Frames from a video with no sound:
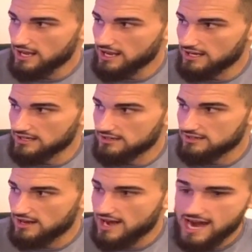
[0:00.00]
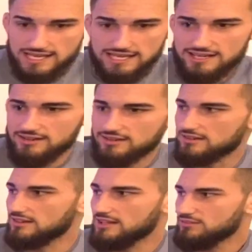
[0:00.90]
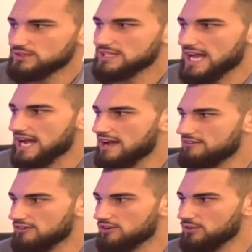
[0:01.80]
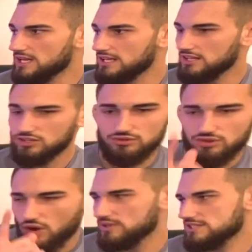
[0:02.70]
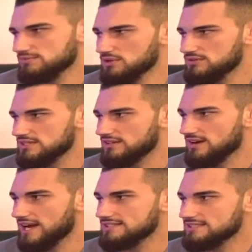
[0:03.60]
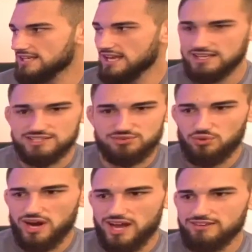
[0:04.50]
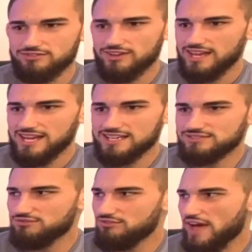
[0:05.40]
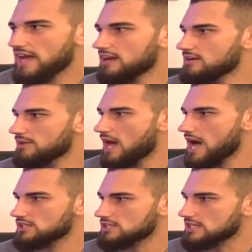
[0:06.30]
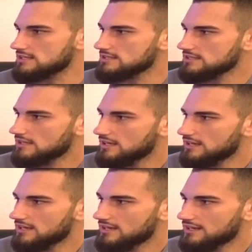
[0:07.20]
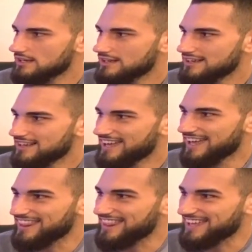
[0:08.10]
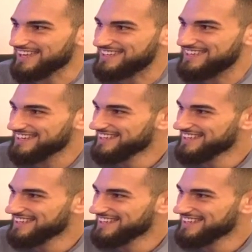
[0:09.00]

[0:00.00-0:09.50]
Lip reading: And I can't live with that guy for a week. You know he smokes cigarettes, and his wife is fat and obnoxious. And, like,